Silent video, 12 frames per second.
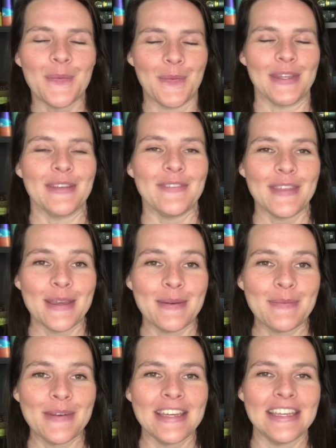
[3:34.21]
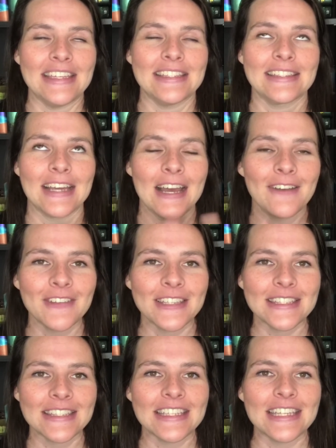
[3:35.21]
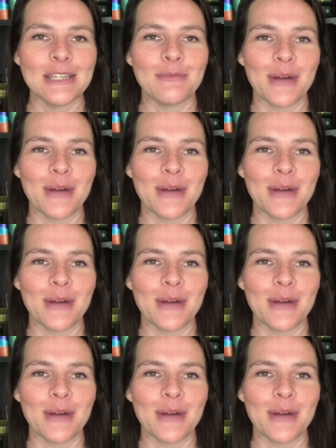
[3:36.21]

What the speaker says: One of them is, obviously you